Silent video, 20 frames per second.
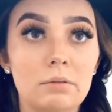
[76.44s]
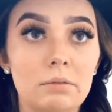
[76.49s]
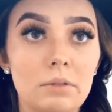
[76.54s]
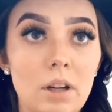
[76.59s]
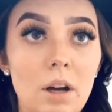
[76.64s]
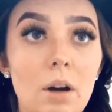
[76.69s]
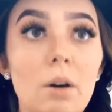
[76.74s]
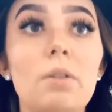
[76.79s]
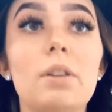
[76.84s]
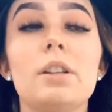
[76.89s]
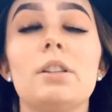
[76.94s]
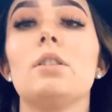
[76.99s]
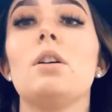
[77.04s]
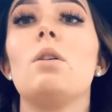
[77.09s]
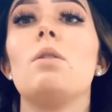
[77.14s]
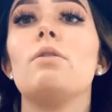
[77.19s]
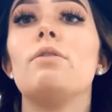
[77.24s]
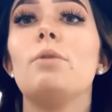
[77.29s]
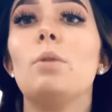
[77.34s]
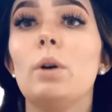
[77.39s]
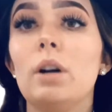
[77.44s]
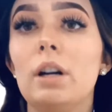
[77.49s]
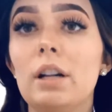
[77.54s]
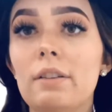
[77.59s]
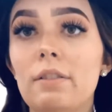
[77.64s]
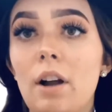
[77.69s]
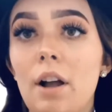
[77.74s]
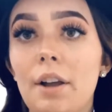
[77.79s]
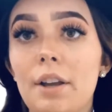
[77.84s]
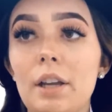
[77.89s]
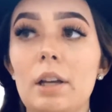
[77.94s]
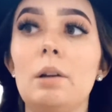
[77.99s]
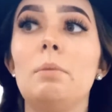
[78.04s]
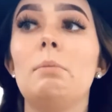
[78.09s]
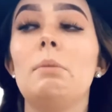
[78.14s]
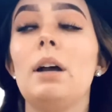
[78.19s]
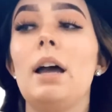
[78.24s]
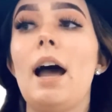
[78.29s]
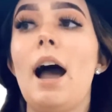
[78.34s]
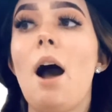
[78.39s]
know that, so 40
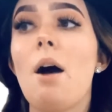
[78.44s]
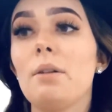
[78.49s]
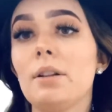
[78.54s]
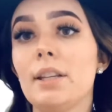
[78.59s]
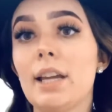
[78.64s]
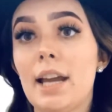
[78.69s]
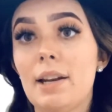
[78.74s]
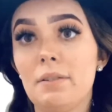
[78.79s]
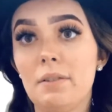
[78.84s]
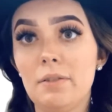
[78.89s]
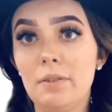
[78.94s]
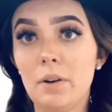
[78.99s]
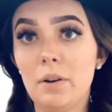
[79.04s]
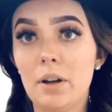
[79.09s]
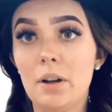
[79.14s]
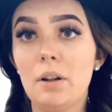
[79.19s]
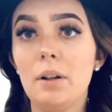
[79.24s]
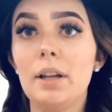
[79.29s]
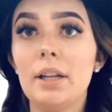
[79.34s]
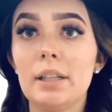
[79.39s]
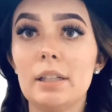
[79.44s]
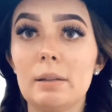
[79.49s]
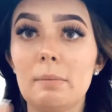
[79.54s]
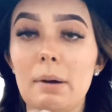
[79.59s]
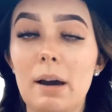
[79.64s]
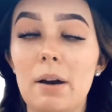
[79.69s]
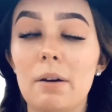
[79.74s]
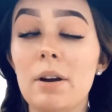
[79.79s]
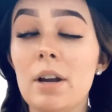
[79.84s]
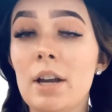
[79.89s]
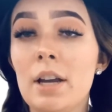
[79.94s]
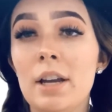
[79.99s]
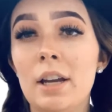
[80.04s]
volume outside of a foil is about